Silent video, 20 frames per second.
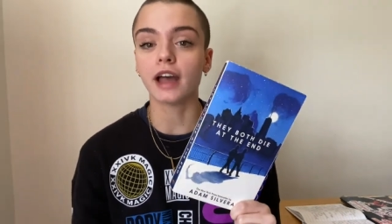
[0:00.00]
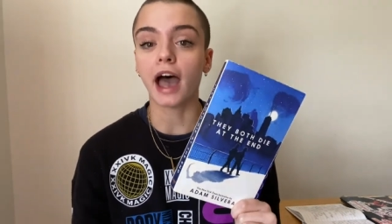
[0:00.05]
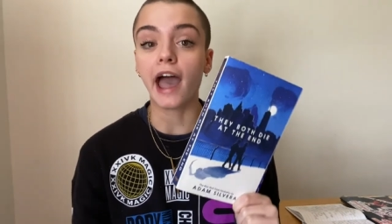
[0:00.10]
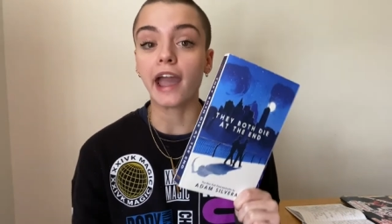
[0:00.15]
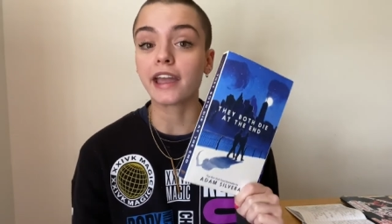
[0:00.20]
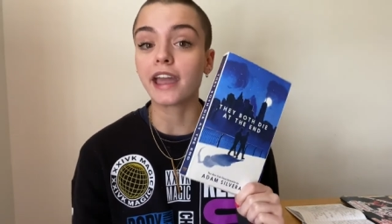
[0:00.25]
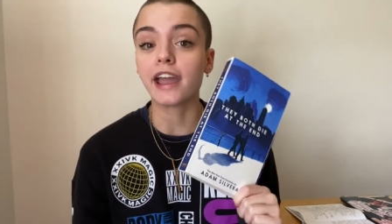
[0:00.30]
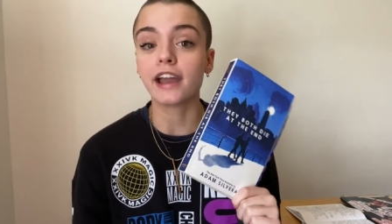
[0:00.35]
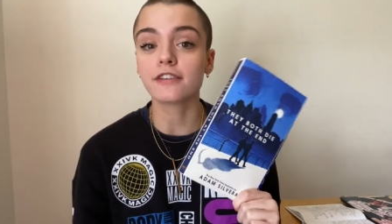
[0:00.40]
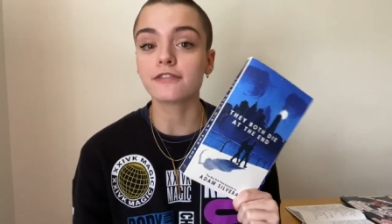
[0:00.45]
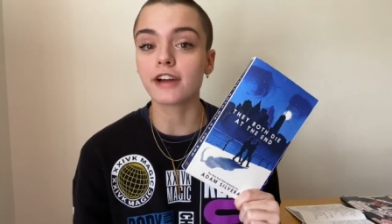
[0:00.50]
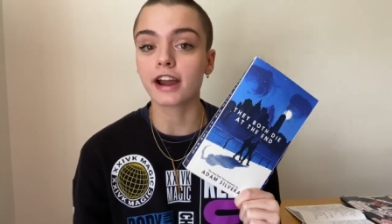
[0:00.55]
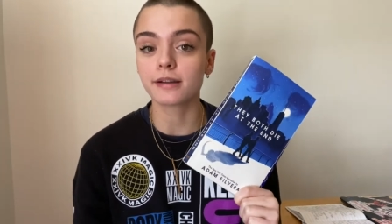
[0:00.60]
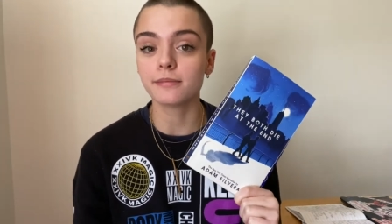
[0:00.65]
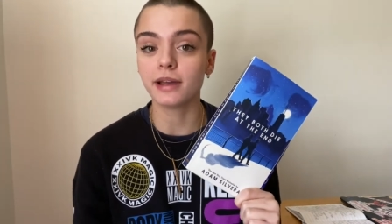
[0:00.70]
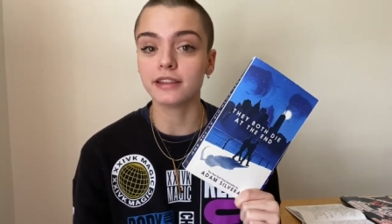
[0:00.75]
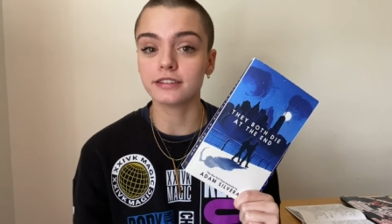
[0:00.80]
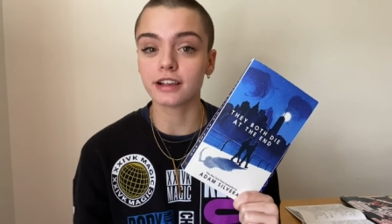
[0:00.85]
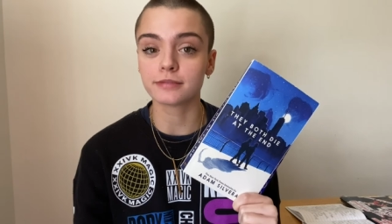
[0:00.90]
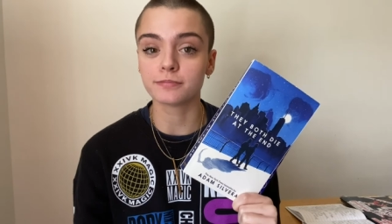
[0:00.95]
I can't
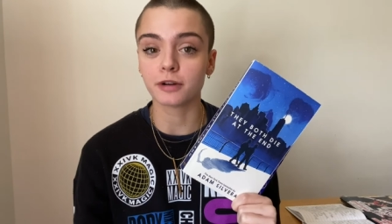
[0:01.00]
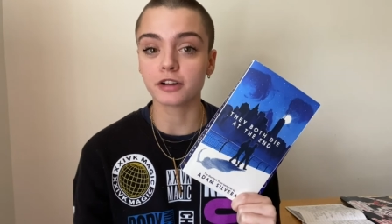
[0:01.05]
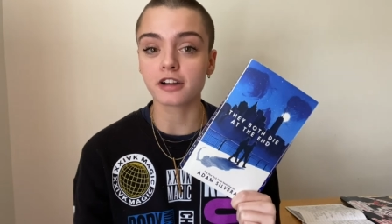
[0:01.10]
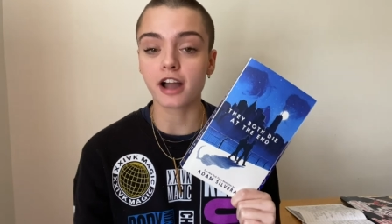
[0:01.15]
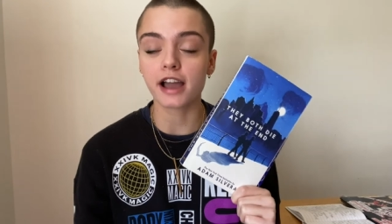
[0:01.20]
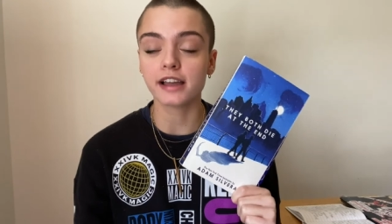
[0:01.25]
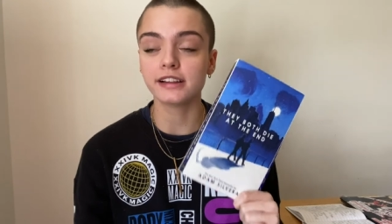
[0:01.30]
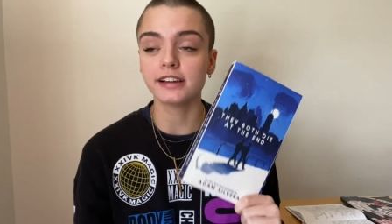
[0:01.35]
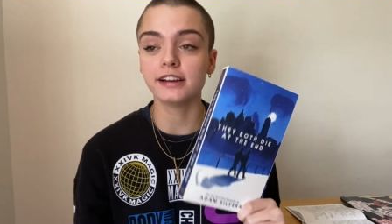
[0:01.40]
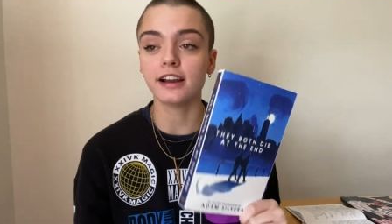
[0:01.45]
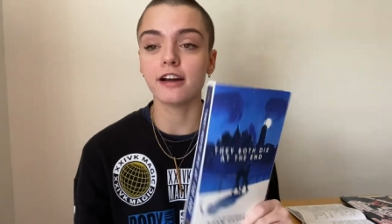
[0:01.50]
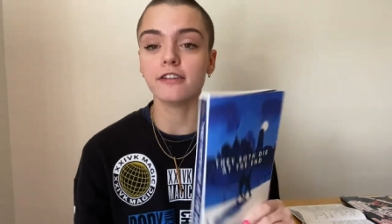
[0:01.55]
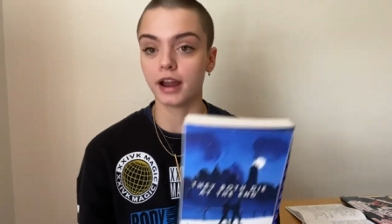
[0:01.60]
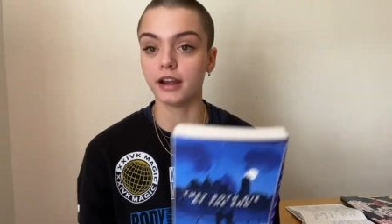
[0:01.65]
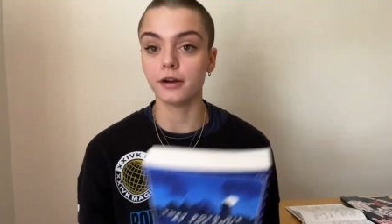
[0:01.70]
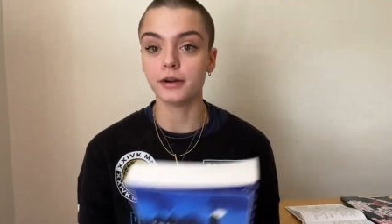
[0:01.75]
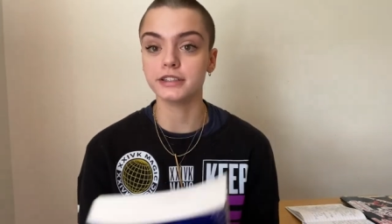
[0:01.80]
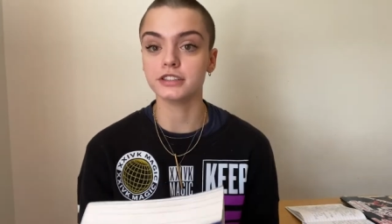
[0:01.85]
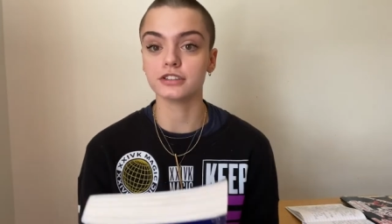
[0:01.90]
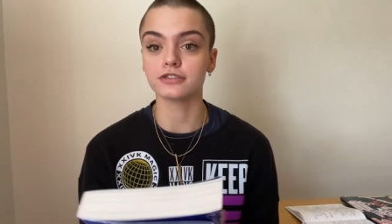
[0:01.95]
recommend this book highly enough. I
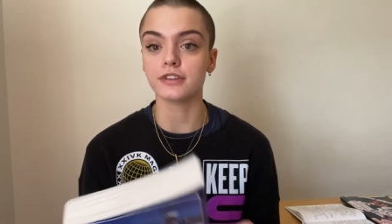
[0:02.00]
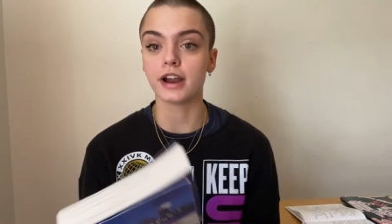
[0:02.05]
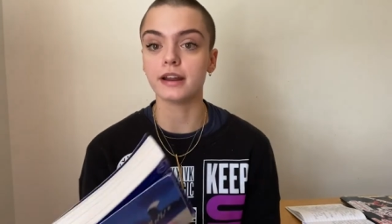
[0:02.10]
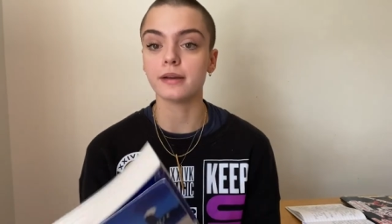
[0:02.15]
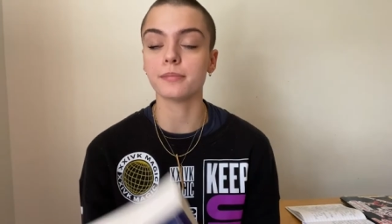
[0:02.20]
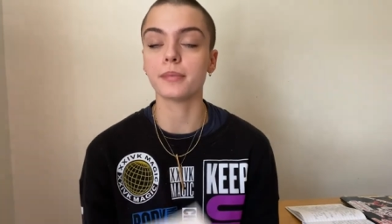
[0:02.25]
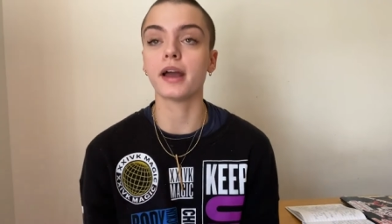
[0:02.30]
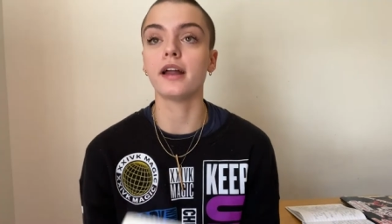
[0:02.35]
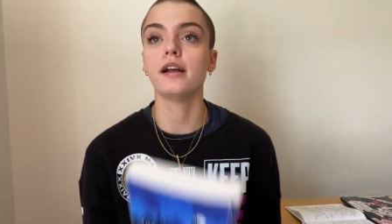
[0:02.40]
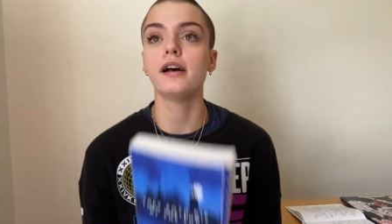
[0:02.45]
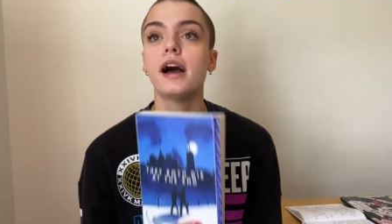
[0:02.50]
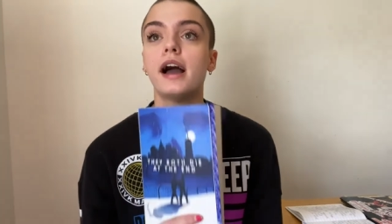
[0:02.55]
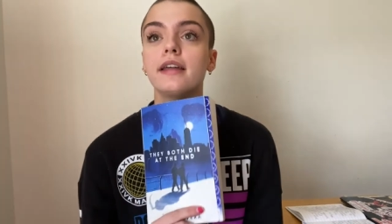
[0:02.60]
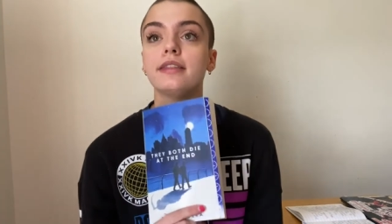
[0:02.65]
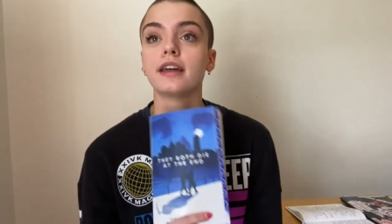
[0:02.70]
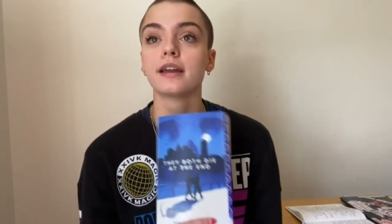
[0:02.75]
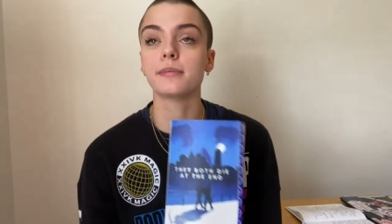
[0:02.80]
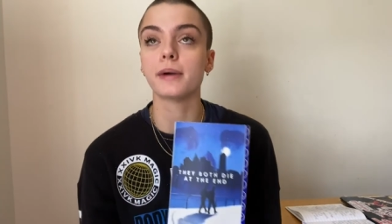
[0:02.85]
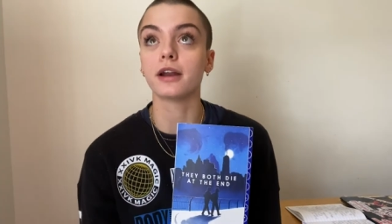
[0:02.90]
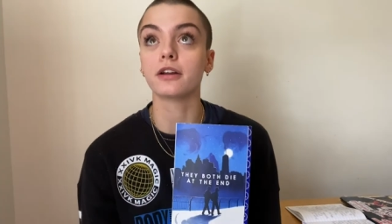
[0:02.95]
know I just read it, but I
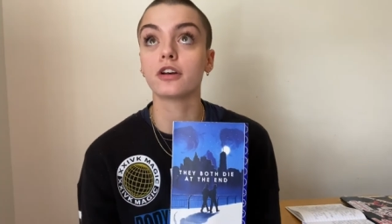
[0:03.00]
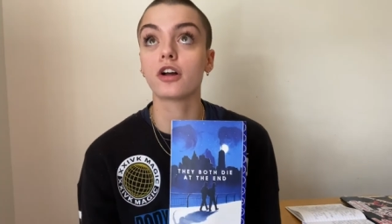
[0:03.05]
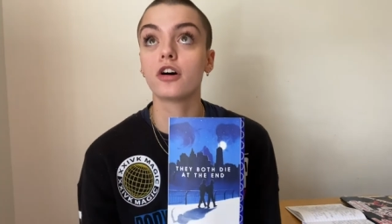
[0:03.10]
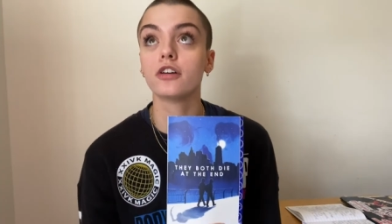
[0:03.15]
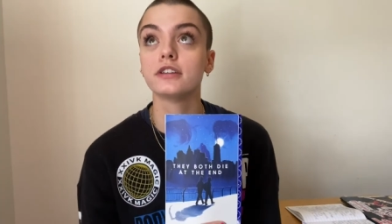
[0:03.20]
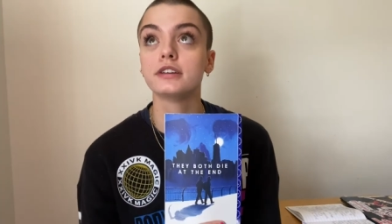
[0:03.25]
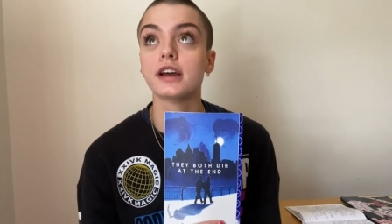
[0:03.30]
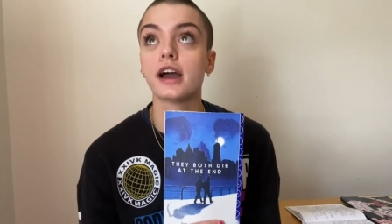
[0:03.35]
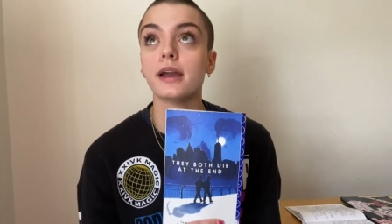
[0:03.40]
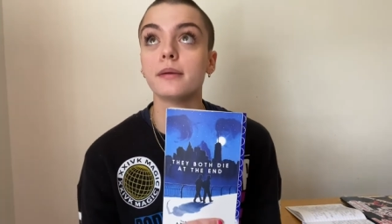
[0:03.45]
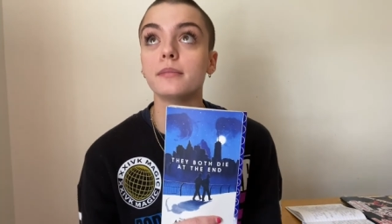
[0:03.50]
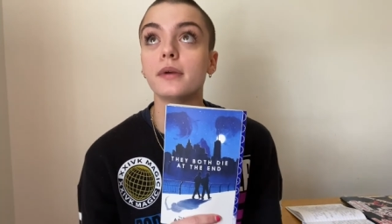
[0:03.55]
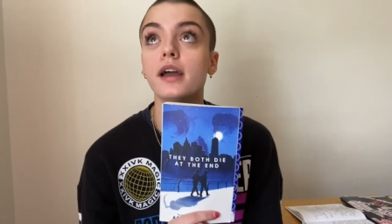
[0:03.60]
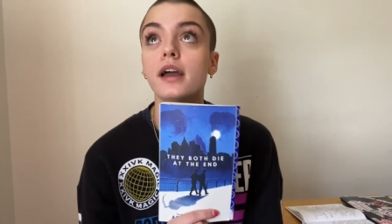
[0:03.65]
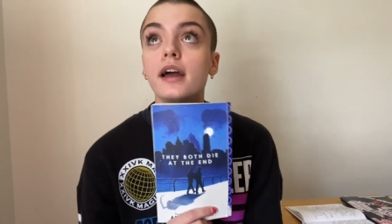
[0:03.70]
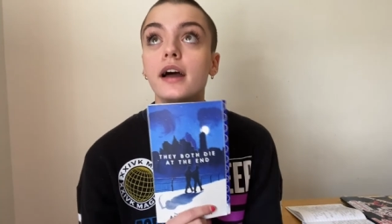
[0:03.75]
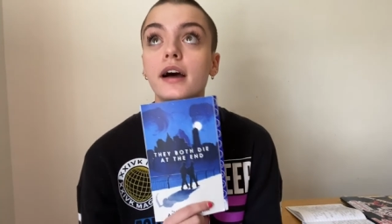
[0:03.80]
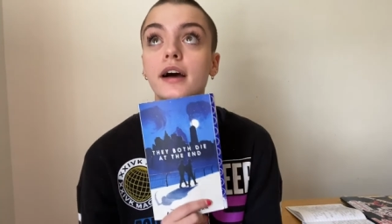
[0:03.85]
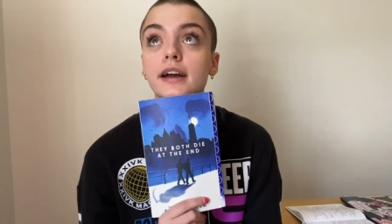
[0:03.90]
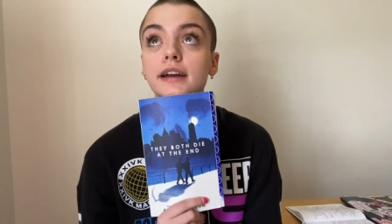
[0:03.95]
think about it all the time.
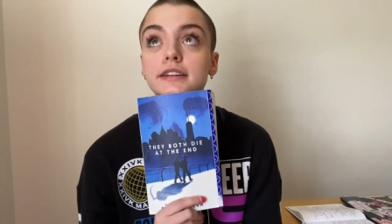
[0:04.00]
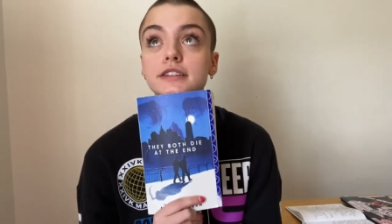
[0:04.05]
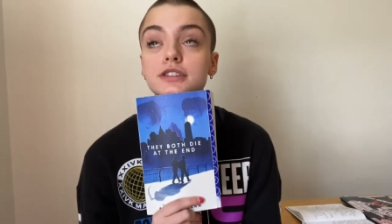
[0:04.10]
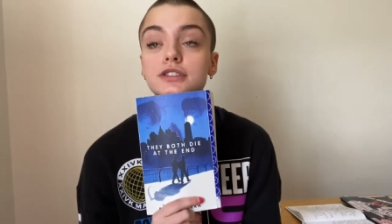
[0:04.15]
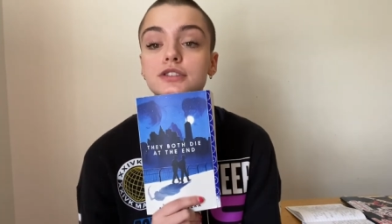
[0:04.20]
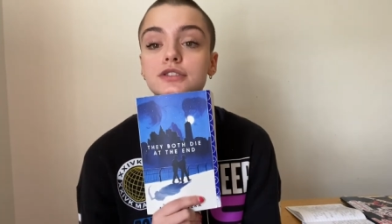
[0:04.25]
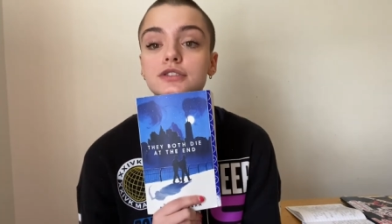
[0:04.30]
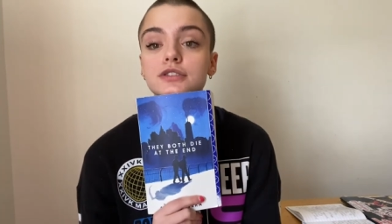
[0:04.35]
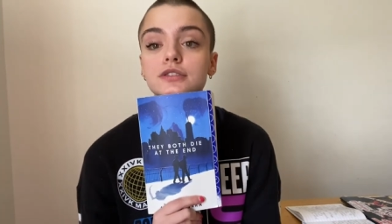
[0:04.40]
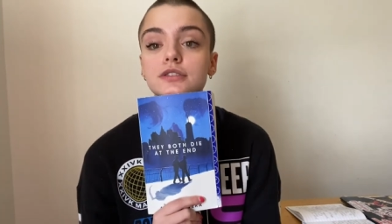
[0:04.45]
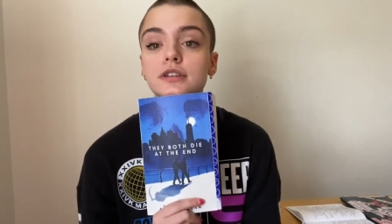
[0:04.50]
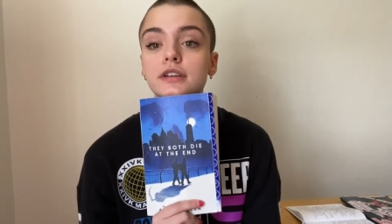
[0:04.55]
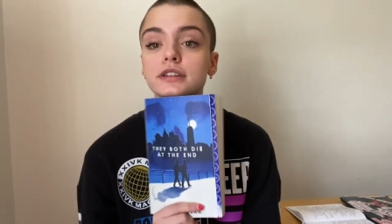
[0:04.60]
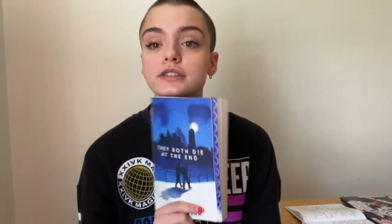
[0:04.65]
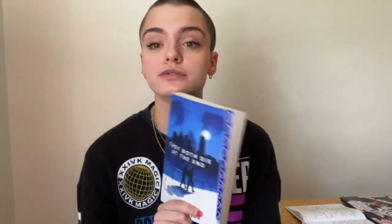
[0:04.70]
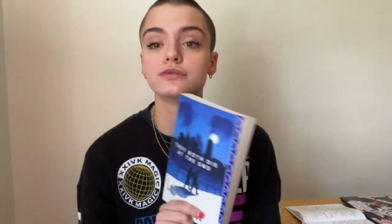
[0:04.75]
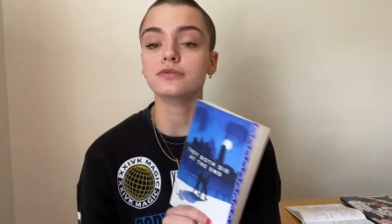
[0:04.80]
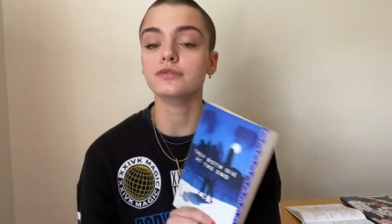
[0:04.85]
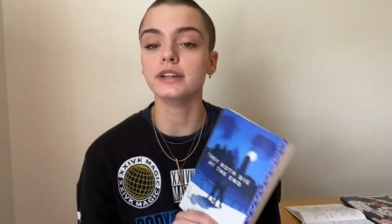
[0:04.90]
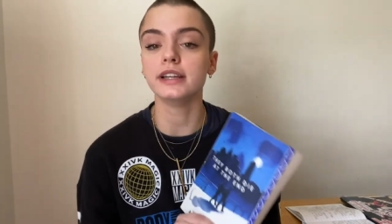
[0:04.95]
It's,
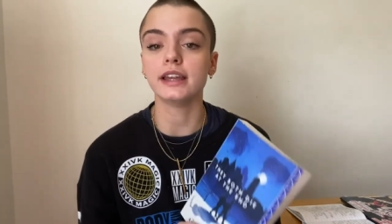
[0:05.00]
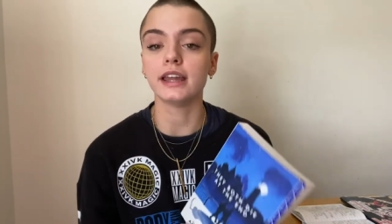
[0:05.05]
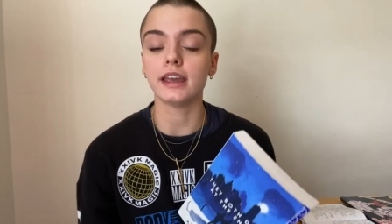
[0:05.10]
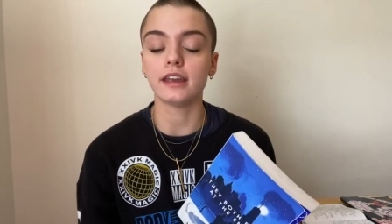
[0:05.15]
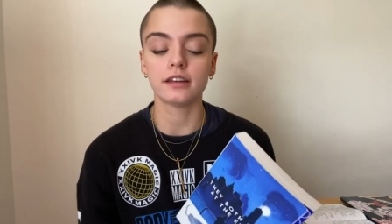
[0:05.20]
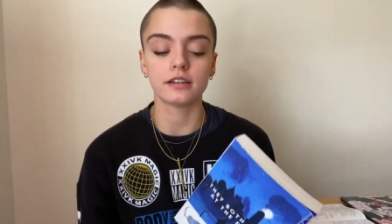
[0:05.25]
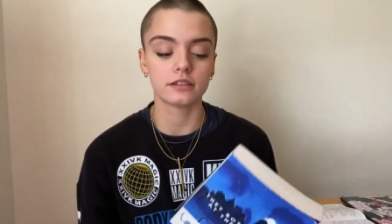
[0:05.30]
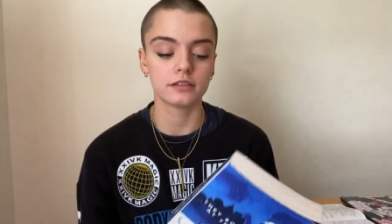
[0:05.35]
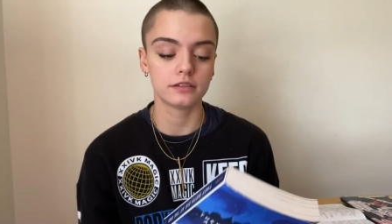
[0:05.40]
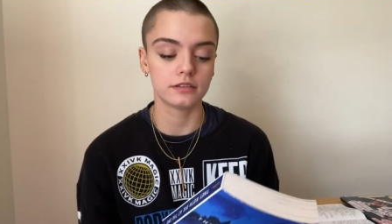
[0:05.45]
it's really,